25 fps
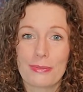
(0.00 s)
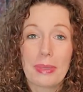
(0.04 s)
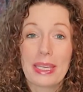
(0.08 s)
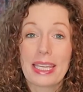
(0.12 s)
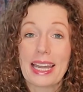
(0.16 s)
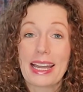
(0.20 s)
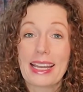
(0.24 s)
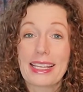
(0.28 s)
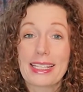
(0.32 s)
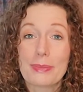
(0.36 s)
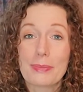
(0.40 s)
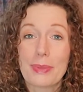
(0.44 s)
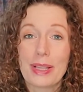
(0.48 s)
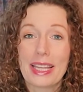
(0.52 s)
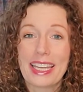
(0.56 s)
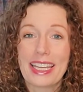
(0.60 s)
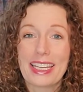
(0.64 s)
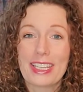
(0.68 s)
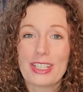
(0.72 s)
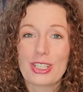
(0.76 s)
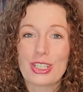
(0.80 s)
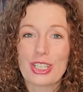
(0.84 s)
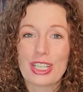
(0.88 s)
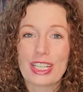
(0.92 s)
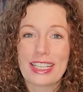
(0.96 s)
Because
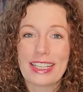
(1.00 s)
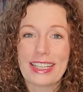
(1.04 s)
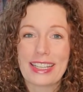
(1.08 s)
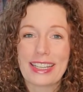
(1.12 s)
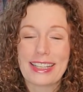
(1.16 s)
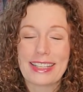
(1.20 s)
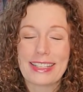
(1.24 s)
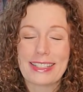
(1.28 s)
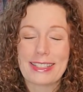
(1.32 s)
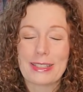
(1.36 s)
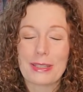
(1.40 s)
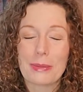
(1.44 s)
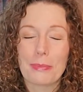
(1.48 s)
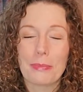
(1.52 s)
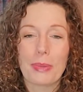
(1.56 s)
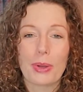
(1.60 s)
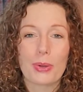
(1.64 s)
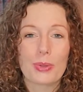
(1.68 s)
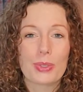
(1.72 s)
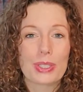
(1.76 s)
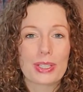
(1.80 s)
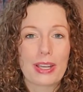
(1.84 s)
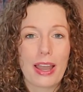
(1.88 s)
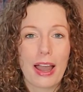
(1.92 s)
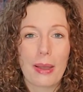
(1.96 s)
Plan G is the
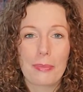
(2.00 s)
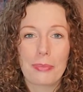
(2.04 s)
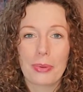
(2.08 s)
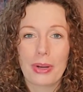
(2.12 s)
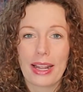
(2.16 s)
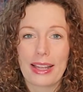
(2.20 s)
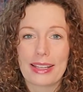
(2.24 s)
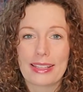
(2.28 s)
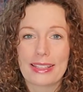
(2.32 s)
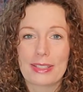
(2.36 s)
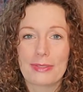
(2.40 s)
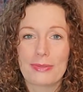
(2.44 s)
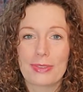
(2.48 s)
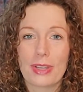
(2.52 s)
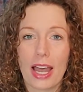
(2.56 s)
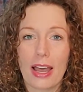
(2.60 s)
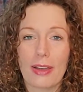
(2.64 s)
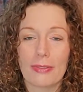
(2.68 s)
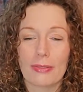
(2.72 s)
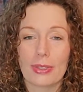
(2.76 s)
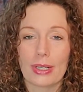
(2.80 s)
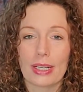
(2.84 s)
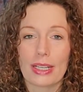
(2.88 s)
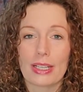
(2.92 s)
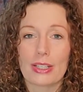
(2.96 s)
most comprehensive
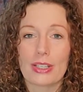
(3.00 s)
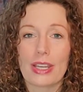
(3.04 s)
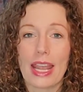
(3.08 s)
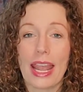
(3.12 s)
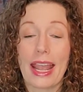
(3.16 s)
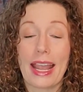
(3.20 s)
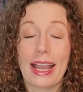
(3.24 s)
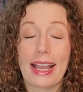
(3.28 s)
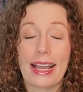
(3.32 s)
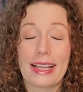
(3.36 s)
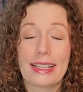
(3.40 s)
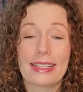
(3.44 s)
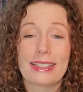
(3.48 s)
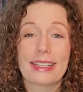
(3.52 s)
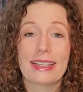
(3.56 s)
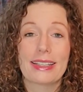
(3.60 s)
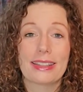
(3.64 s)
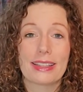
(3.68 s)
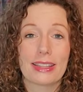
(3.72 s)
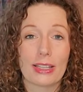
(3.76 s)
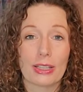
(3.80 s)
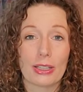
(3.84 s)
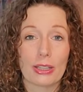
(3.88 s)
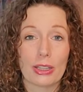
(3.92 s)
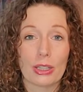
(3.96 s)
coverage and
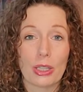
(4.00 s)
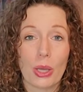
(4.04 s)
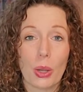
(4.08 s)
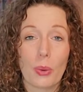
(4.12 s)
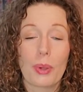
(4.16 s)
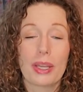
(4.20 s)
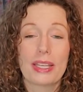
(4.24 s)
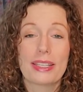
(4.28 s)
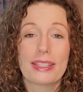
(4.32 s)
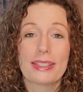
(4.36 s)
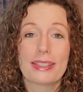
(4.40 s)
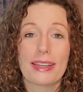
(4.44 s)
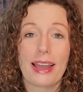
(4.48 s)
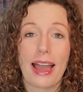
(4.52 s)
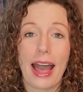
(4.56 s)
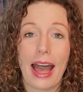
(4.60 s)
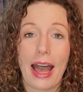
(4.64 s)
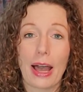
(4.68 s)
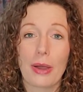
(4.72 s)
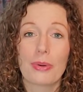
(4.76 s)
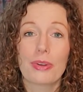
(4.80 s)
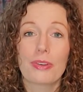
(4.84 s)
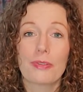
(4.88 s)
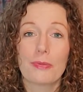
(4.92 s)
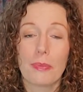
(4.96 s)
the lowest
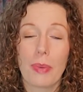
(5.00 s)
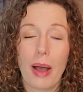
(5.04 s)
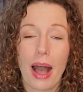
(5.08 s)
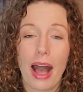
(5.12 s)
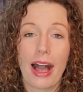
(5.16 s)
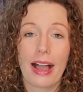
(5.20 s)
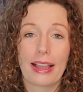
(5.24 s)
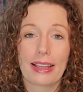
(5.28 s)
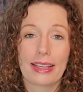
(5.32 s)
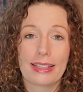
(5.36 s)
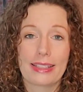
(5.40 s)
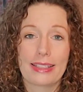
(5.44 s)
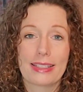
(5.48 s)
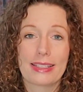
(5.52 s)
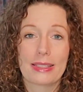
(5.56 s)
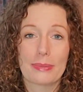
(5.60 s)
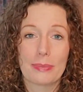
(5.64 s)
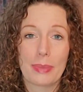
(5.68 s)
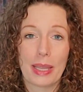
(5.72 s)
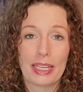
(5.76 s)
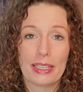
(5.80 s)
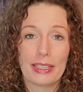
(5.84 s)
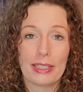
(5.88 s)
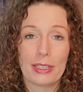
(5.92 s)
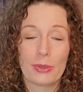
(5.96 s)
out-of-pocket
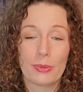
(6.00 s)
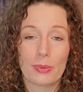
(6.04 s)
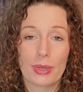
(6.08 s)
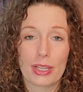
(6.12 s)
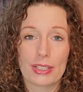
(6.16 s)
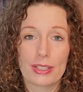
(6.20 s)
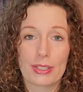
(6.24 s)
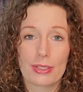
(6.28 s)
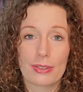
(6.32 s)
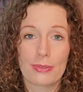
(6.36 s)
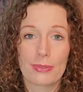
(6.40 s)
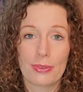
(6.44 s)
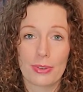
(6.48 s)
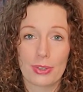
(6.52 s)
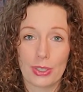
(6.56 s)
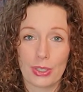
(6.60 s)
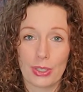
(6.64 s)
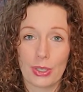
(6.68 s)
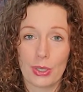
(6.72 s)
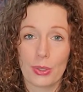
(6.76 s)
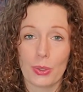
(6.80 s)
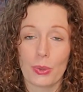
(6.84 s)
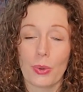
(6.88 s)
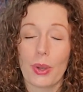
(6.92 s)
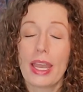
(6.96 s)
spending risk for
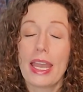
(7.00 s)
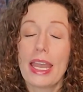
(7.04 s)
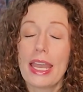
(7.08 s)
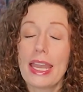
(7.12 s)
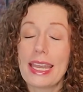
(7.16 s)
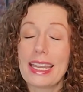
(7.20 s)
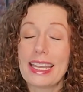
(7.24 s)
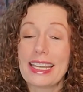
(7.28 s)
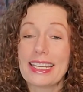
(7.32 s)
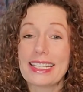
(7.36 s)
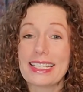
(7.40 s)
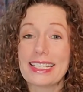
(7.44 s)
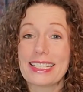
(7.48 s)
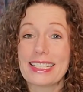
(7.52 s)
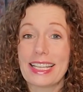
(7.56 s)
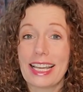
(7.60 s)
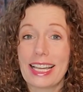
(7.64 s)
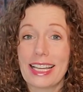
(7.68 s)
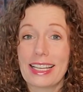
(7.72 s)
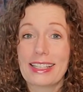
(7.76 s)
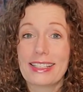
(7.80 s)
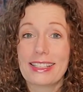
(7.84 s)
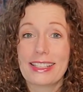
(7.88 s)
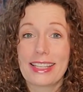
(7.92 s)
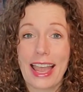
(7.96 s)
you, it
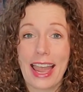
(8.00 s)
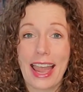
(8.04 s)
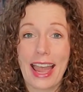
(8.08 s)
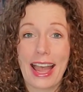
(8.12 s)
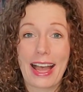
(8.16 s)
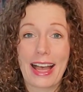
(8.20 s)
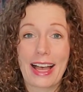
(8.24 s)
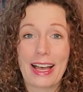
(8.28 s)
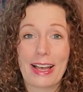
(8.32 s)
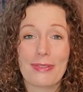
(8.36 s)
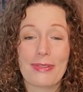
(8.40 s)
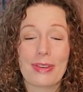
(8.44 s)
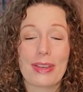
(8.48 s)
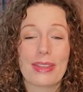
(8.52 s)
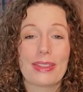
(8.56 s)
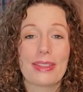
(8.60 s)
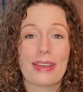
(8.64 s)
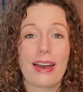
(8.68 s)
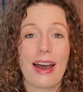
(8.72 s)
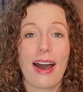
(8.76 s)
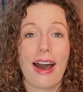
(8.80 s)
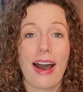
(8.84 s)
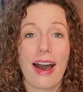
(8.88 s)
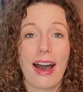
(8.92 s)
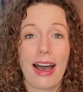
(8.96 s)
does have the
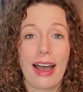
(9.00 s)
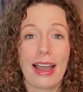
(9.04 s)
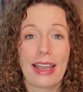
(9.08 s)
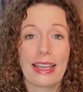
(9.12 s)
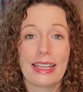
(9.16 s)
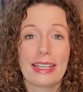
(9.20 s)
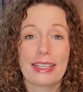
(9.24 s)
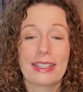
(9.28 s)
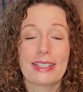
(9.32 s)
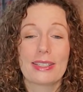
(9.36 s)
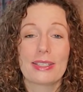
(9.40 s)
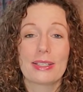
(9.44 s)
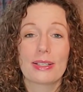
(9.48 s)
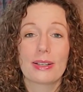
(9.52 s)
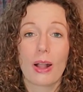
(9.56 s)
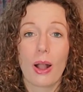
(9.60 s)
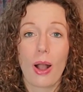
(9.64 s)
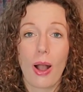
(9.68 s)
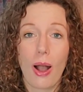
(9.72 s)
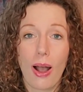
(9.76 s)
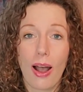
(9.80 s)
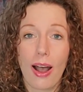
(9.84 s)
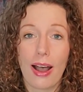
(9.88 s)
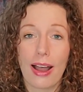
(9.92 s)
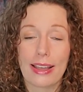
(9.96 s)
highest
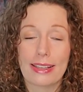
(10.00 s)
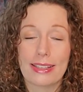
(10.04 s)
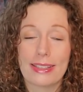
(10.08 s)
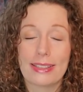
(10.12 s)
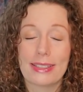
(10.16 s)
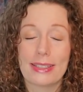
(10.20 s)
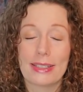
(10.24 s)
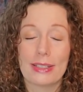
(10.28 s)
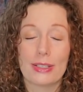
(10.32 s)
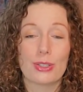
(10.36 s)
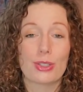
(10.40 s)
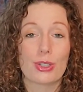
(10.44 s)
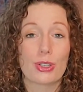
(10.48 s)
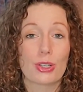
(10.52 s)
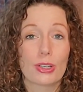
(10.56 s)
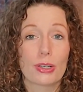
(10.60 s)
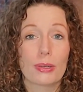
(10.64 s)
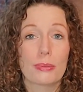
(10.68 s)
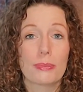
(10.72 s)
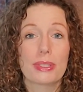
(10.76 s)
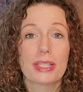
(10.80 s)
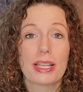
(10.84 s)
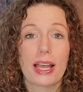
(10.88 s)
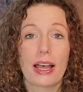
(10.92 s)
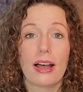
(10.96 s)
cost in
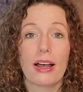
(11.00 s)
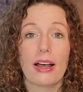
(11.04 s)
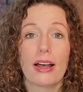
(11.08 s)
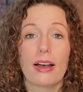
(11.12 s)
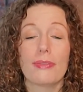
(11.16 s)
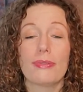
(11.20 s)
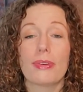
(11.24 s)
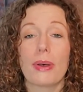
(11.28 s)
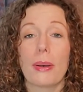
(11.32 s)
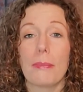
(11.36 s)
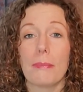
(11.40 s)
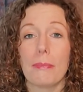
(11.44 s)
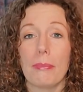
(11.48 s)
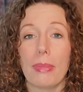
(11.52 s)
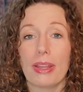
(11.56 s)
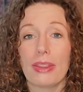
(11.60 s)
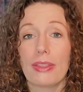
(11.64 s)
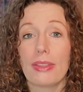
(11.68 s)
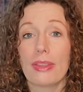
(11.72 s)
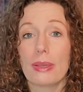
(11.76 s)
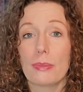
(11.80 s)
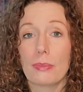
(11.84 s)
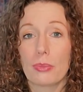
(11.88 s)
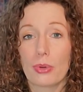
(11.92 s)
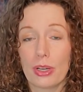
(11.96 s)
terms of
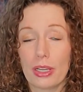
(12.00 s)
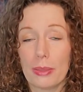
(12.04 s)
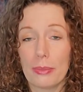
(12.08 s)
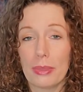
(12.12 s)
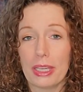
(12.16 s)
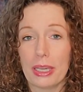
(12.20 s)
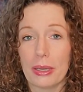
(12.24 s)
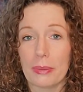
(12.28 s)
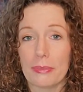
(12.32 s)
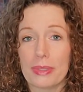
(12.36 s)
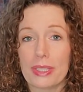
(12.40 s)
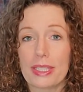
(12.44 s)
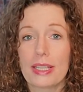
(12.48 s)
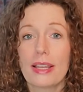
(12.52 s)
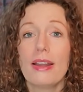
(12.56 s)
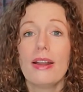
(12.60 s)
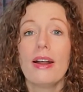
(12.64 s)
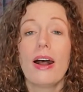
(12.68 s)
monthly premiums